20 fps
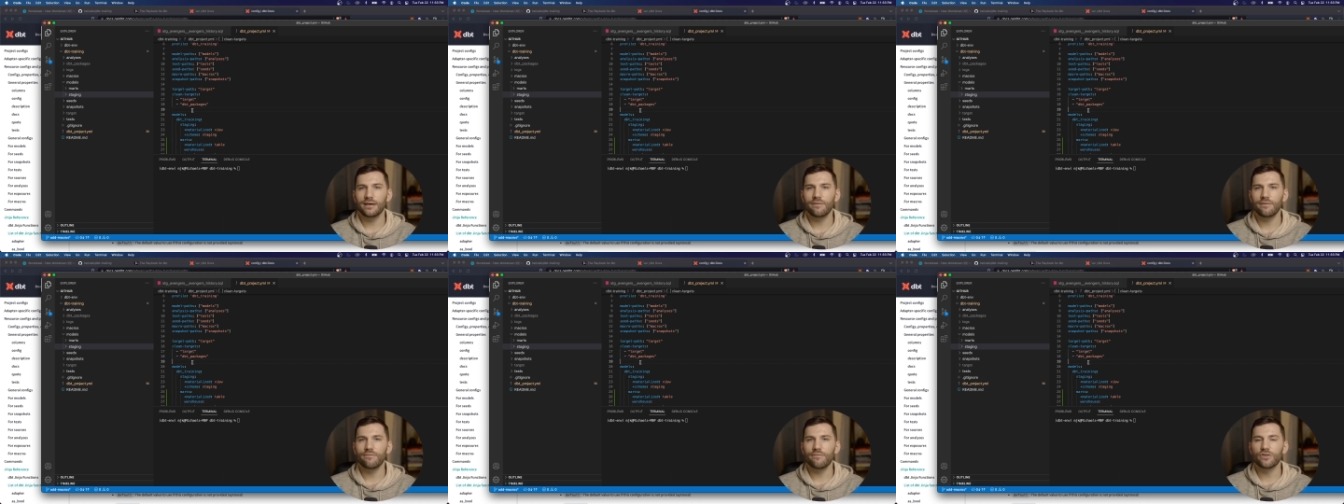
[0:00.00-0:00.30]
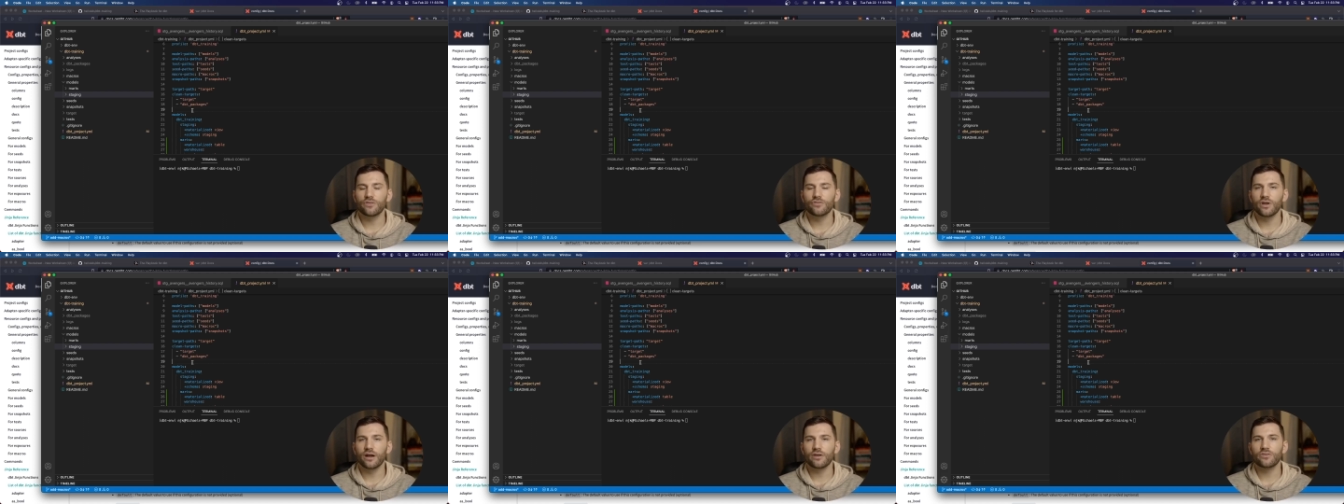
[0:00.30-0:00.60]

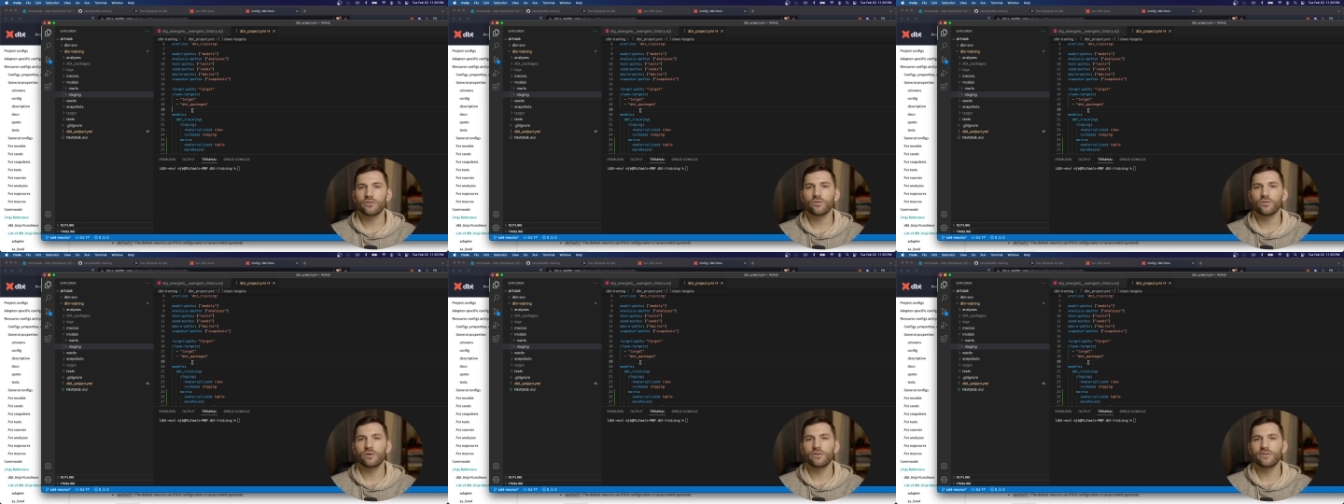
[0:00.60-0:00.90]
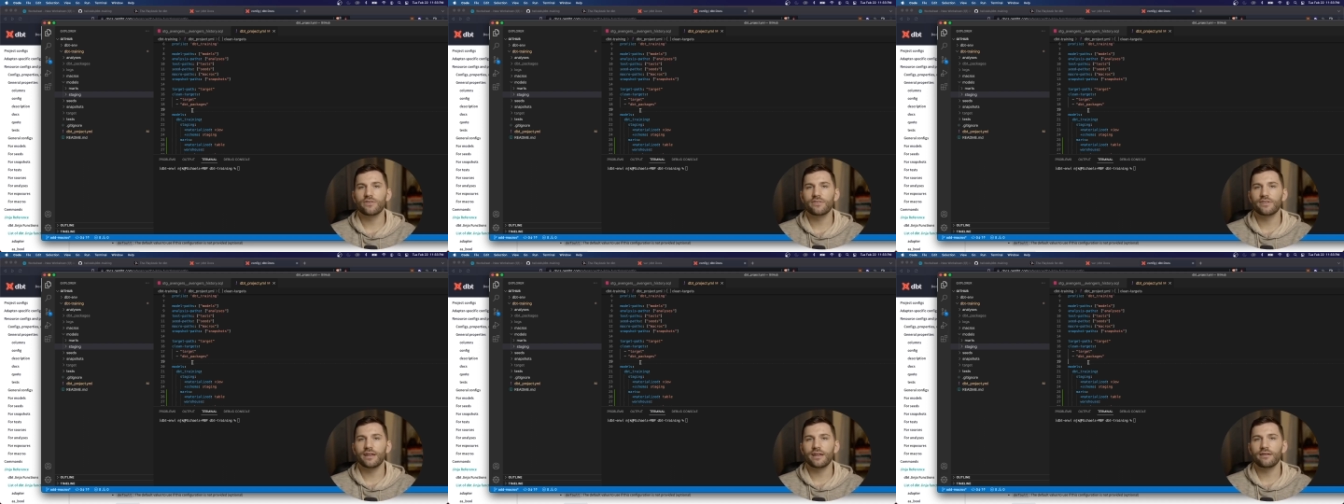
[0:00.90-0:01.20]
infrastructure, which is
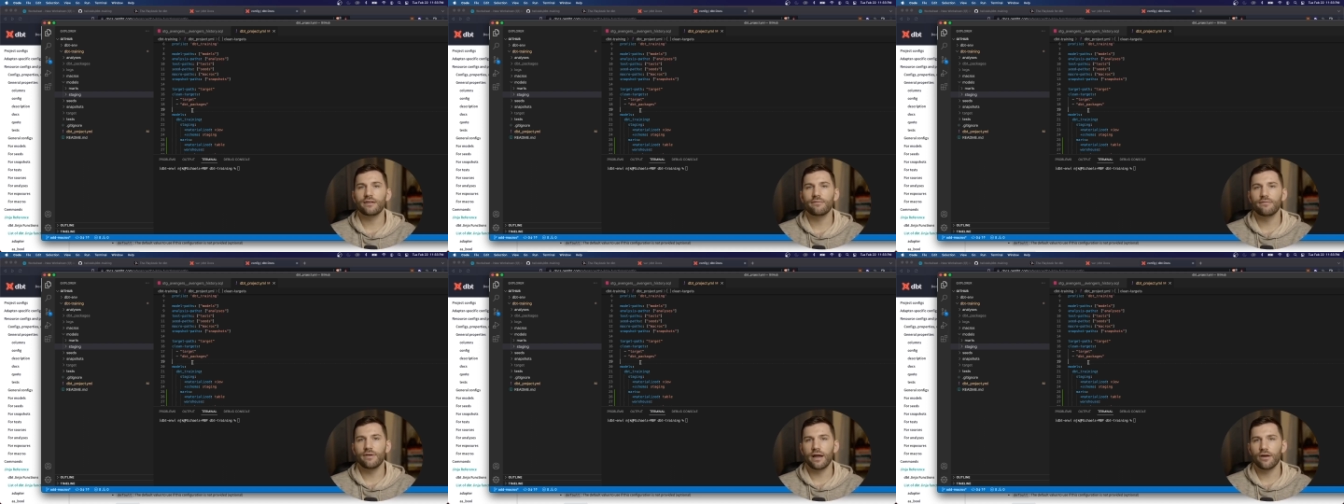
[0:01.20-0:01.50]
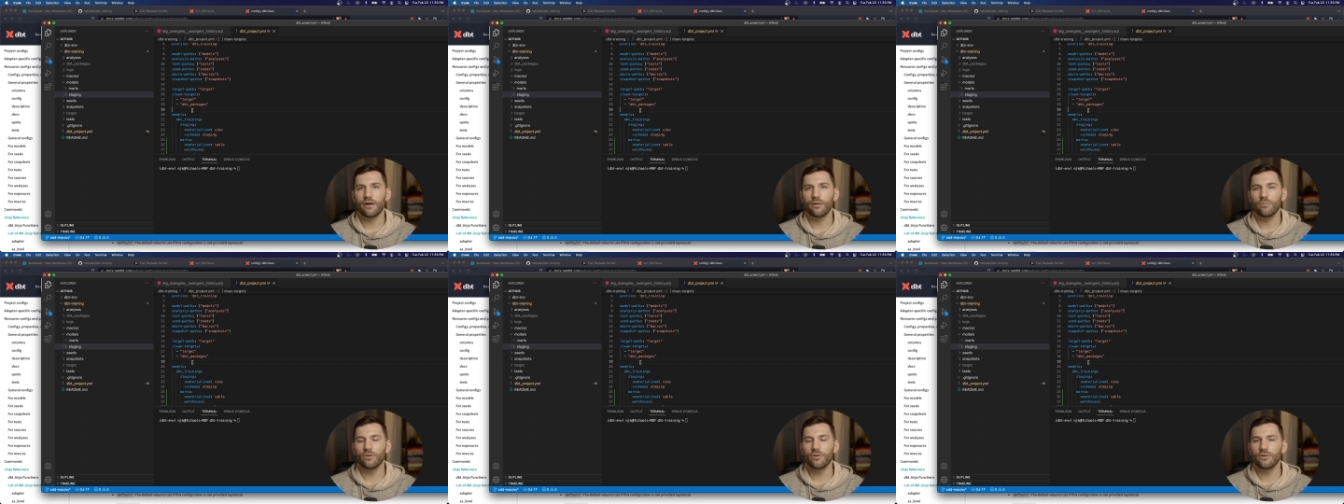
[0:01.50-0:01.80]
setting
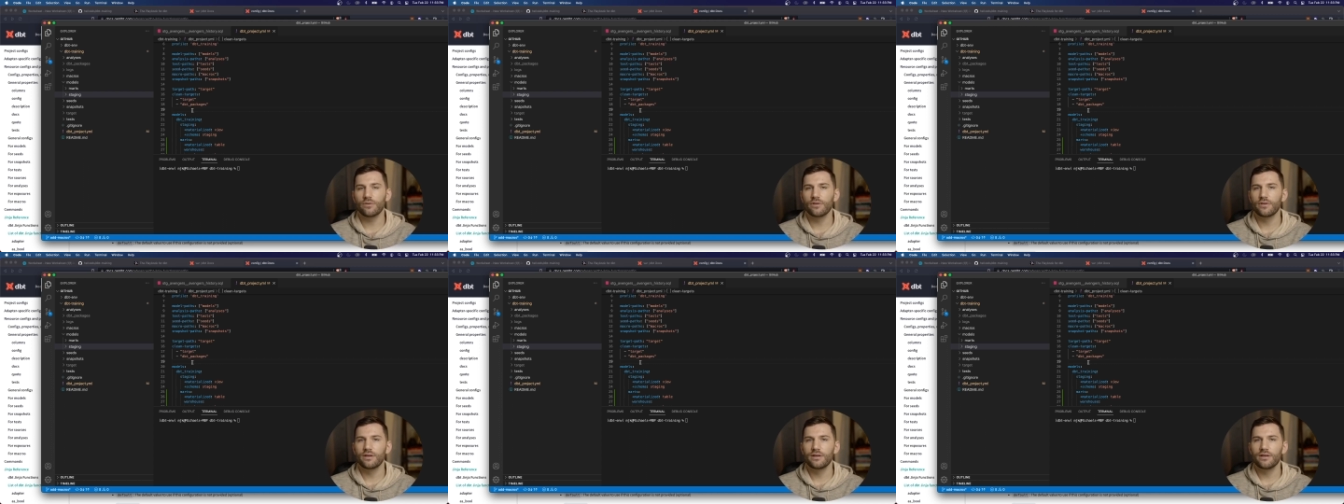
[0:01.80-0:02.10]
variables.